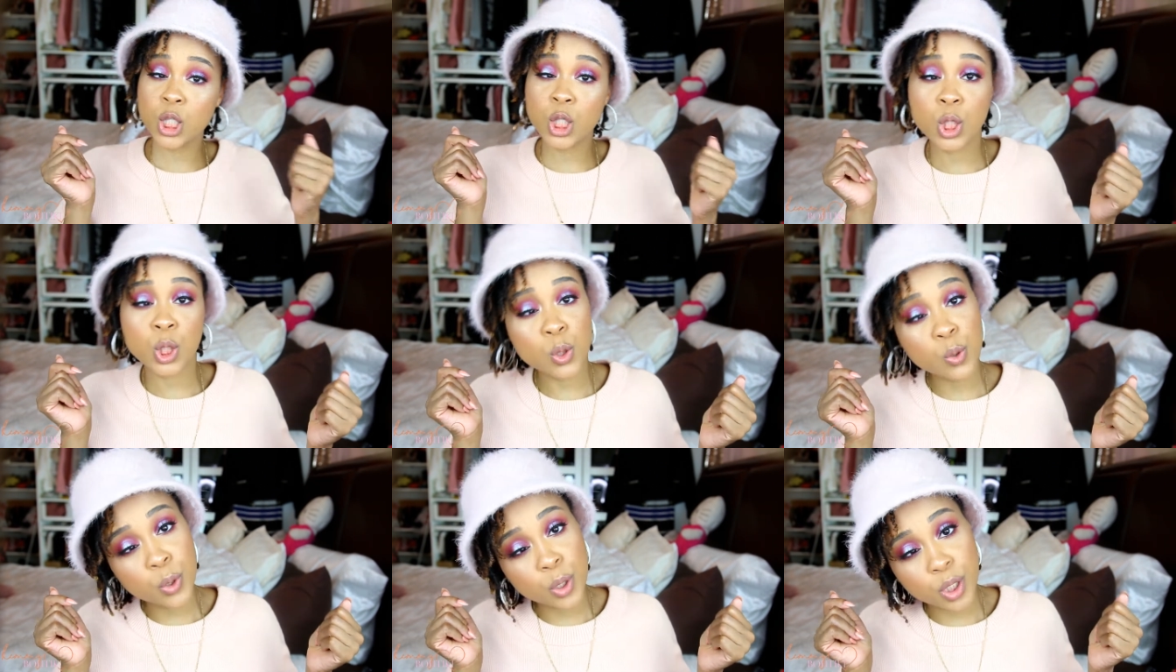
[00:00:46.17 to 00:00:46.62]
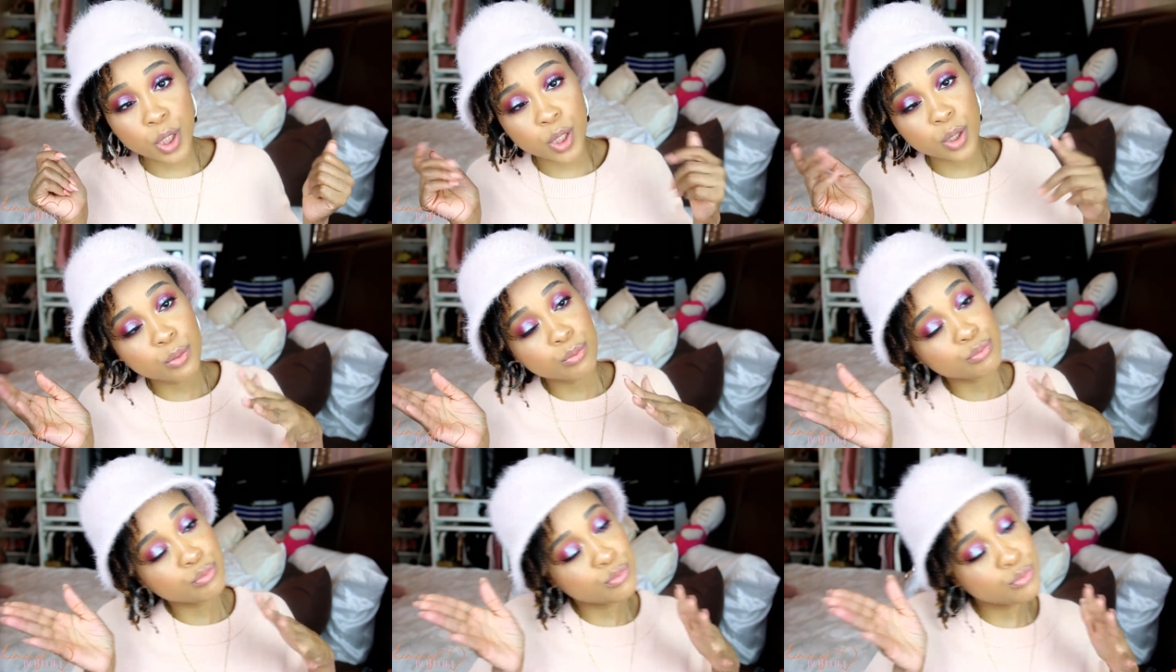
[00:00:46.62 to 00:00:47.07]
started.
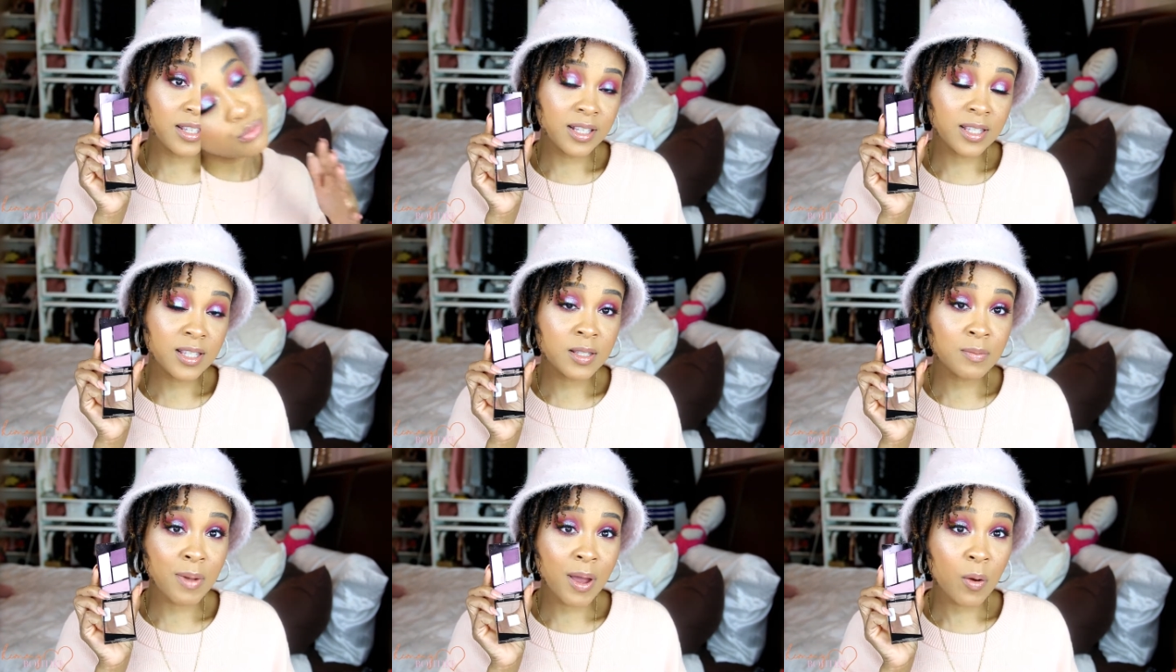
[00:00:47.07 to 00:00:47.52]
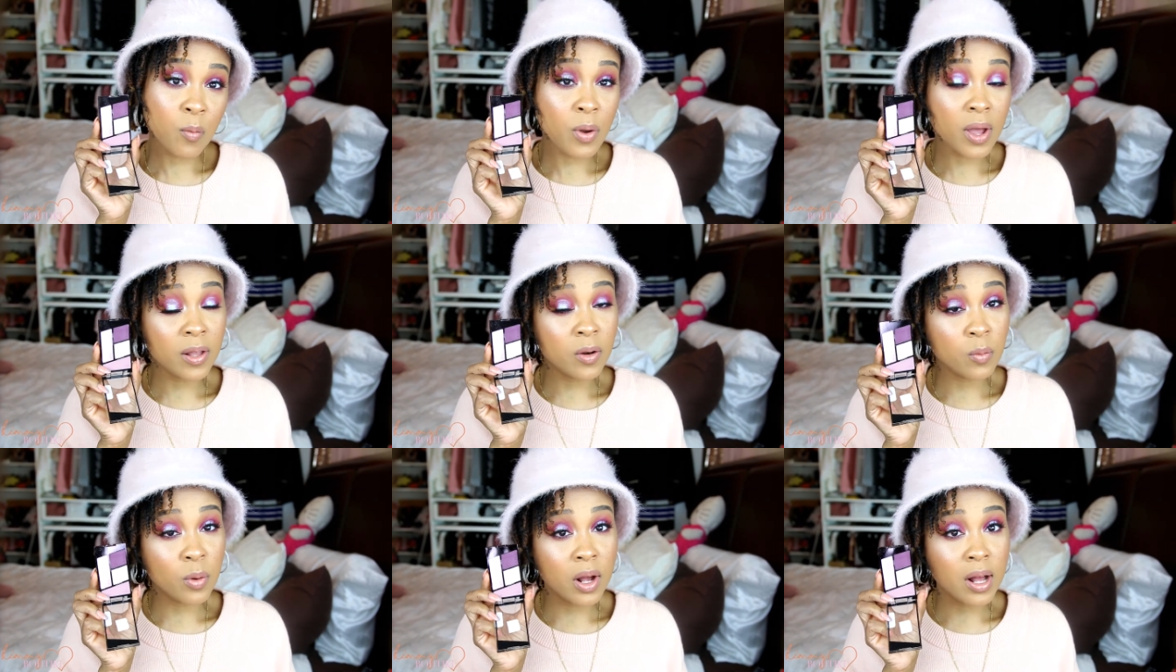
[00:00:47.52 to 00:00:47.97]
This is my Wet
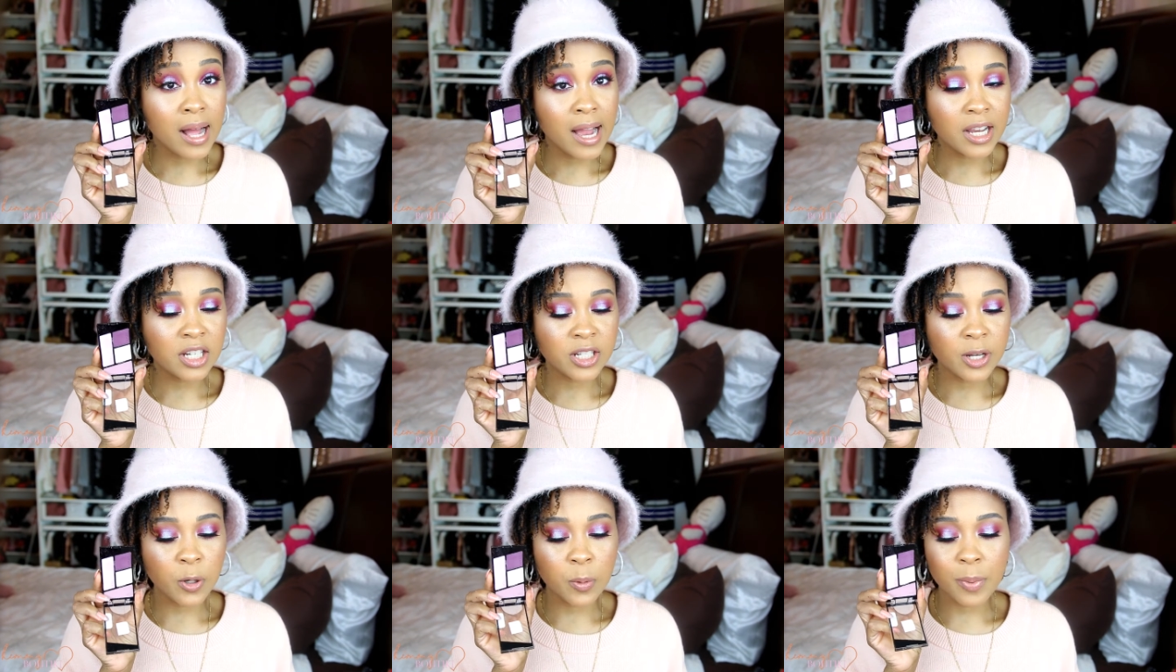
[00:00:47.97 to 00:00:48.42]
n Wild eyeshadow